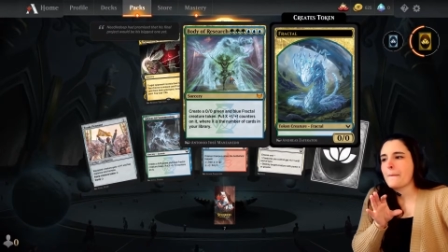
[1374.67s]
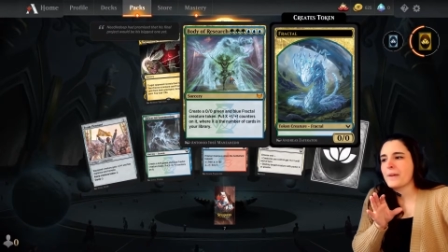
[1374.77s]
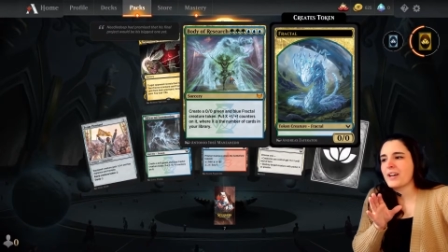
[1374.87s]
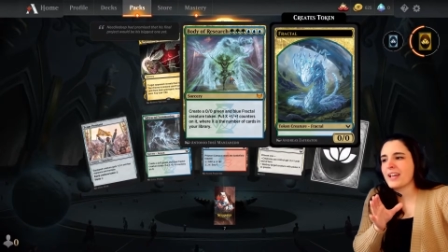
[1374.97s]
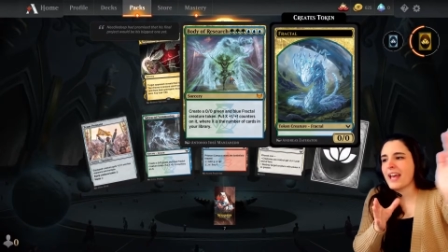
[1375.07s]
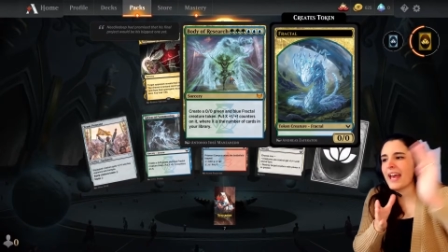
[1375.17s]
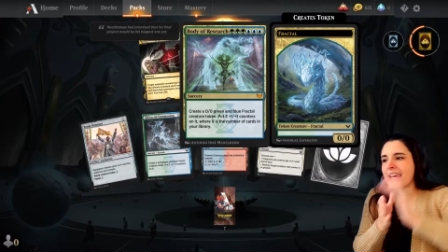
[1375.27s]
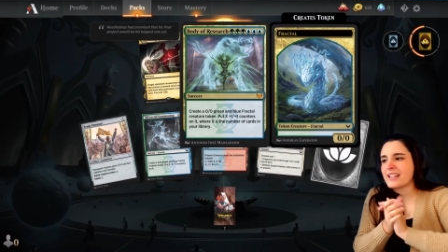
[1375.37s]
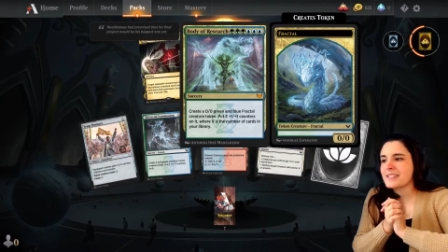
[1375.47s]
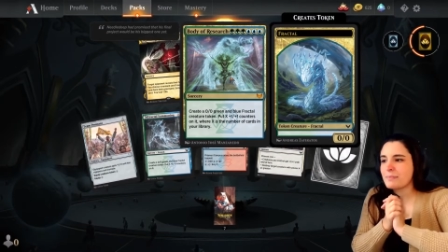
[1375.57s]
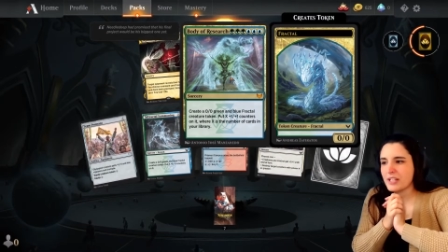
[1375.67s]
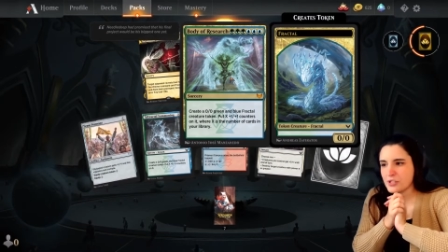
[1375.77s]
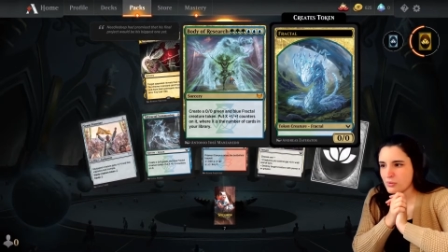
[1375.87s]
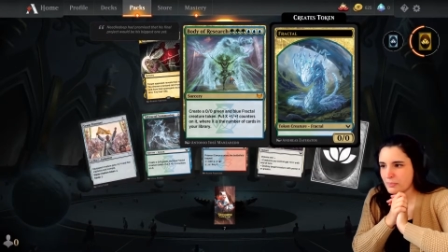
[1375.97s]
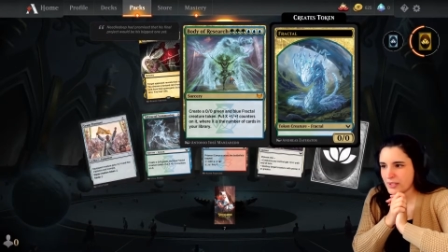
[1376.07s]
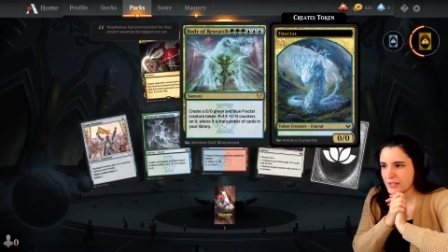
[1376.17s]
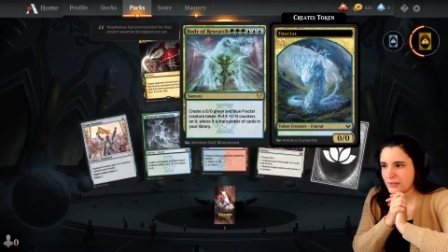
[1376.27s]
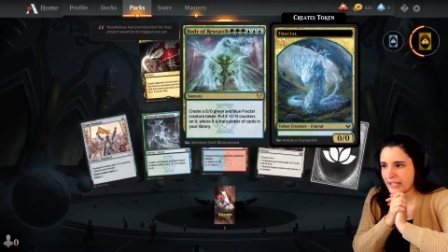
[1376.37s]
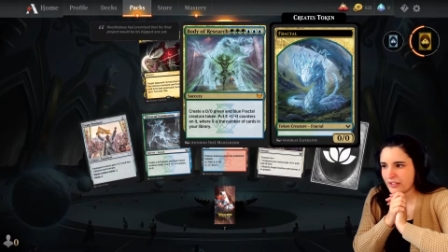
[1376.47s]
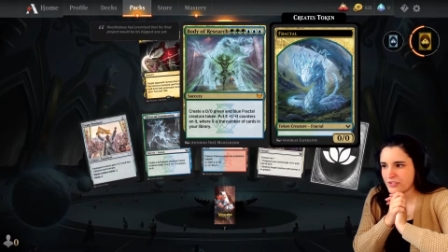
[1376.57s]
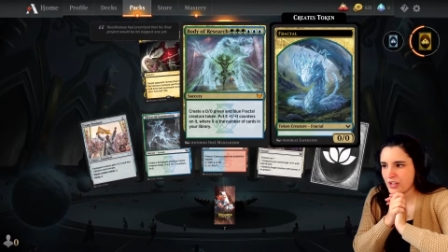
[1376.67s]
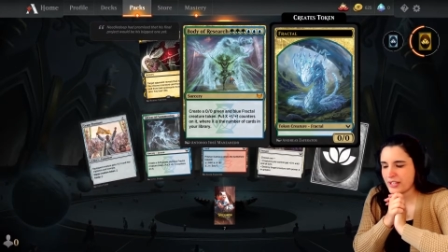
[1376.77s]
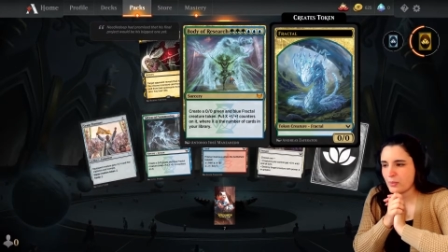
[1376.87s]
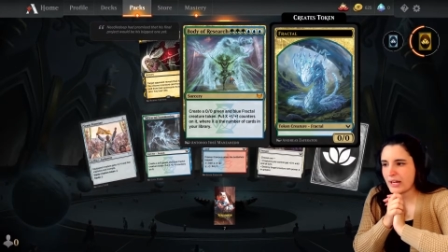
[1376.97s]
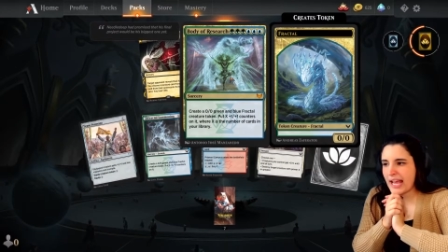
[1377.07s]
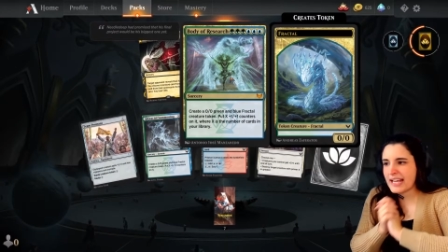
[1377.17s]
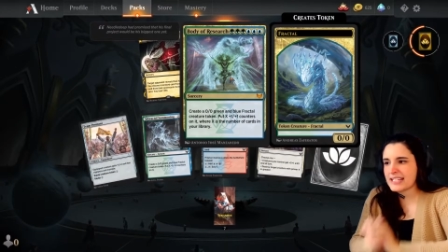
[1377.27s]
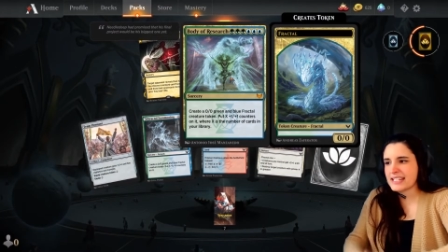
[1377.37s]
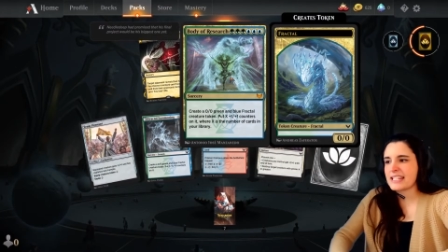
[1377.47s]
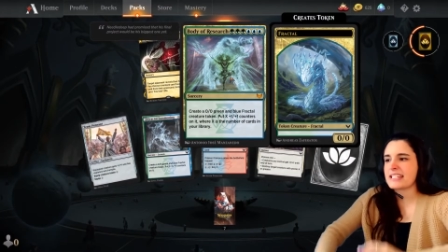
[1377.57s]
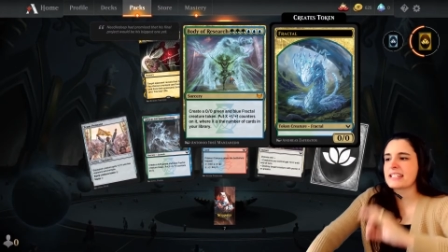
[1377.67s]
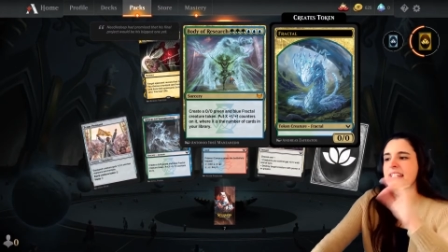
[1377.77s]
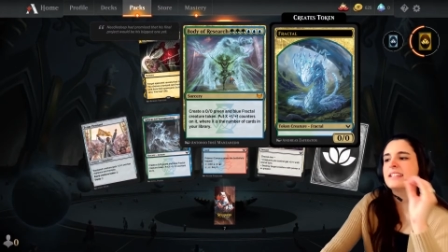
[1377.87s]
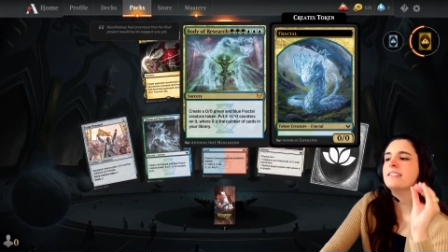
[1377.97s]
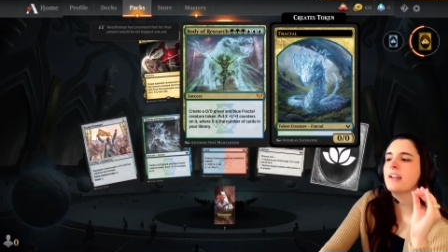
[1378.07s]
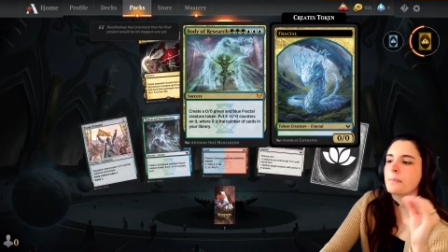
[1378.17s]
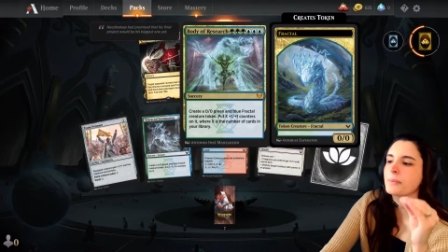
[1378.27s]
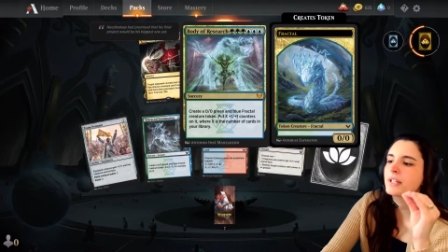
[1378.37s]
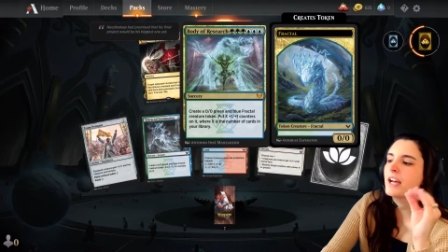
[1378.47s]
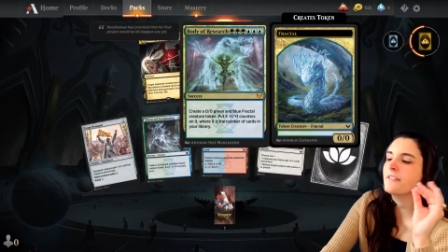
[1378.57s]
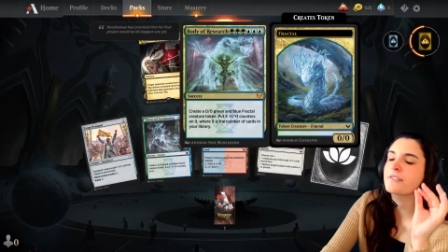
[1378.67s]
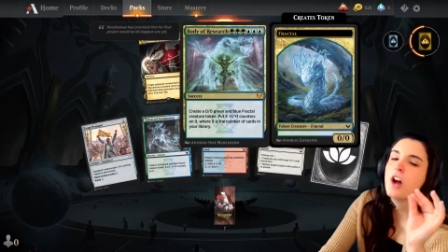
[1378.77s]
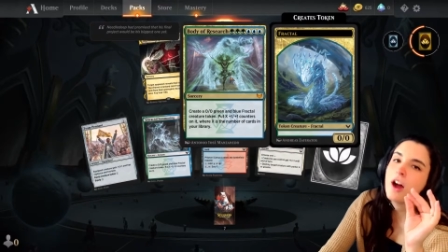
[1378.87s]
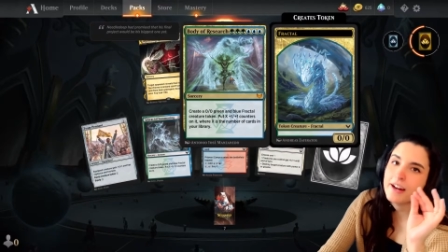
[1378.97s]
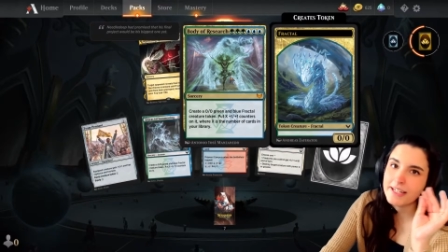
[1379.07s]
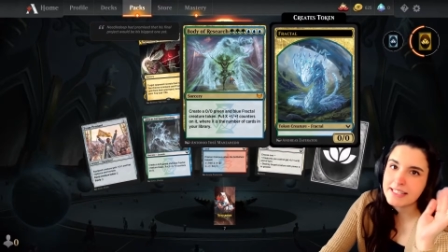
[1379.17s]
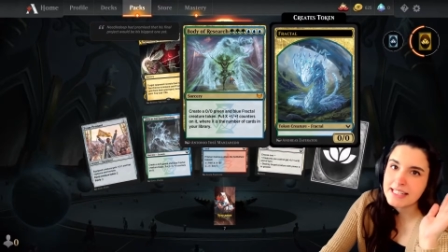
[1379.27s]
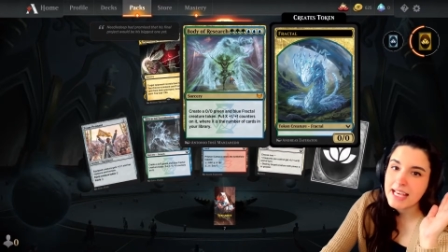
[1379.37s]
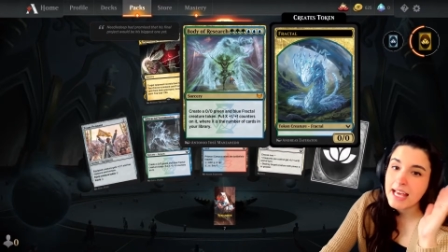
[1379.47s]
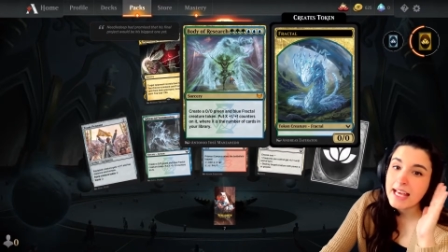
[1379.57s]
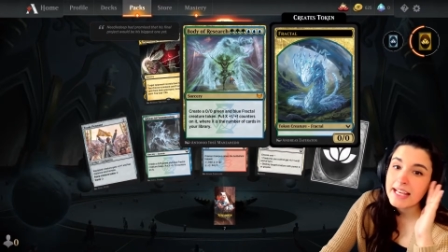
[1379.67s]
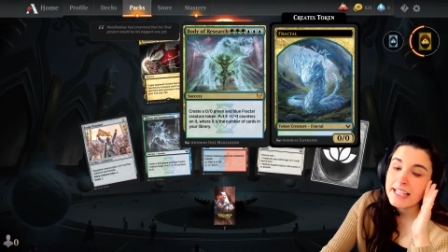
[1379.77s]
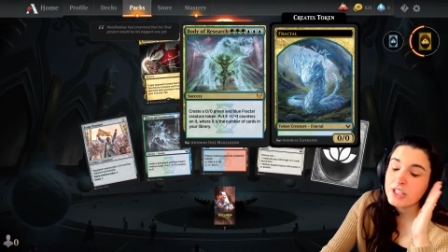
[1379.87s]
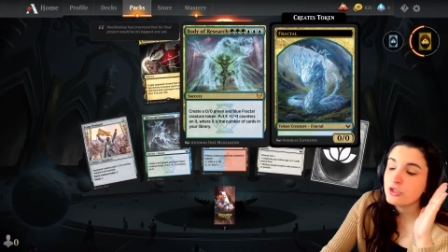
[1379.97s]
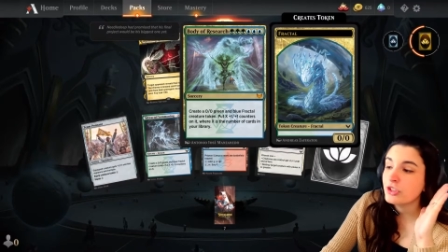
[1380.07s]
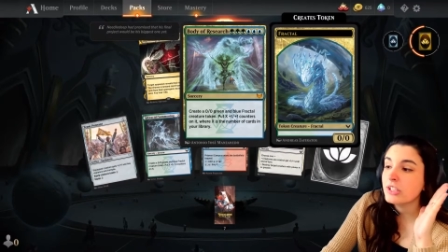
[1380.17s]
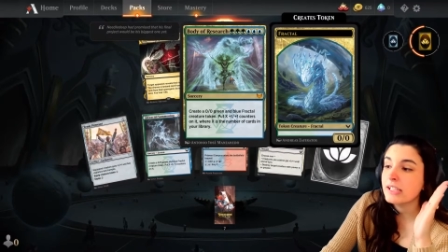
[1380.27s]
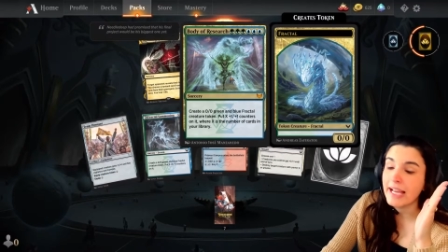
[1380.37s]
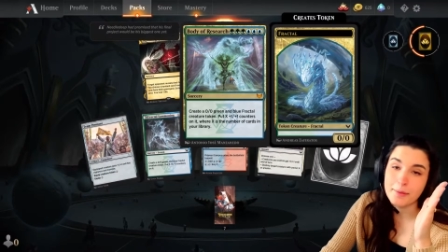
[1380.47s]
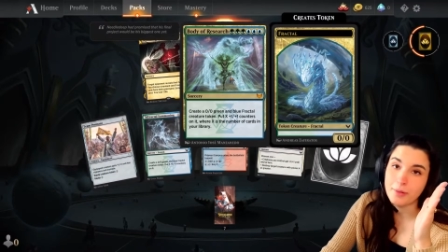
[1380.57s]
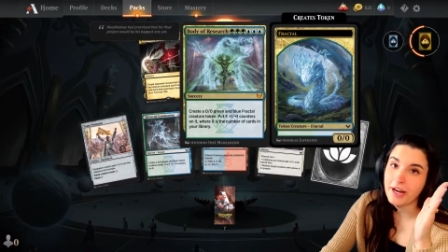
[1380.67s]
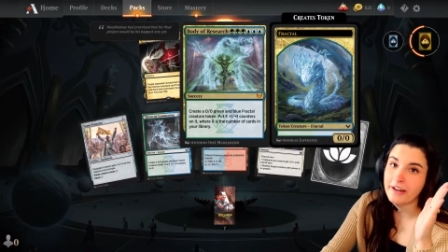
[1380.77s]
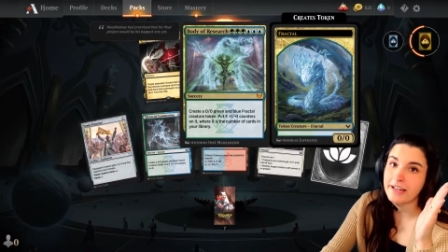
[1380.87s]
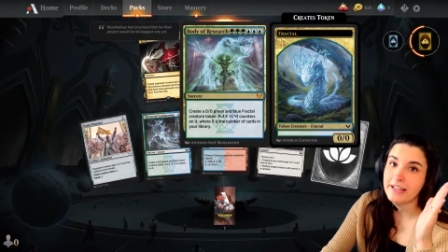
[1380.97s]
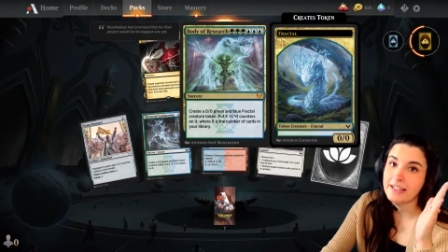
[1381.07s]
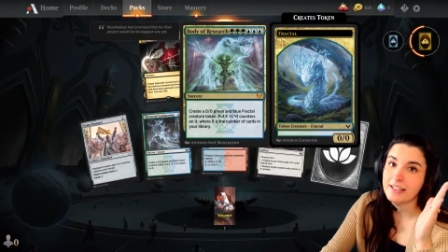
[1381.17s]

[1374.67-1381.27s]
Put X +1/+1 counters on it, where X is the number of cards in your library.